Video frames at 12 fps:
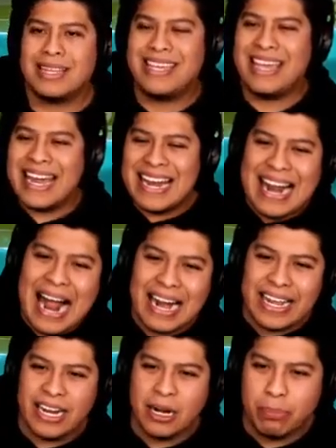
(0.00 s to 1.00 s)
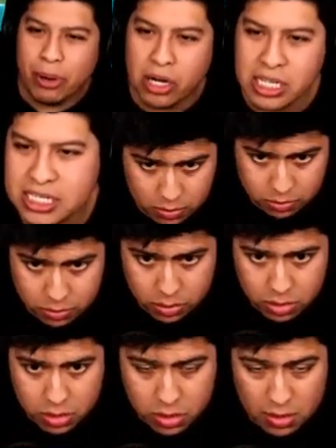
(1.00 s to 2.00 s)
Get it out of here, boys.
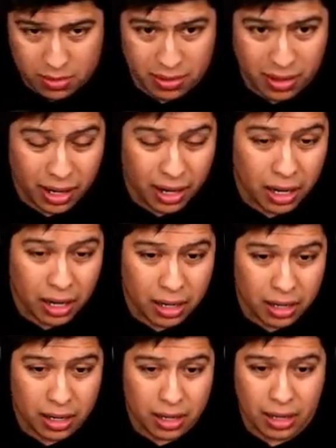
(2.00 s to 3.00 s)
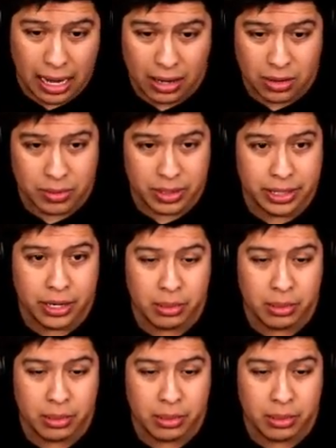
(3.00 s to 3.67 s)
I don't really know,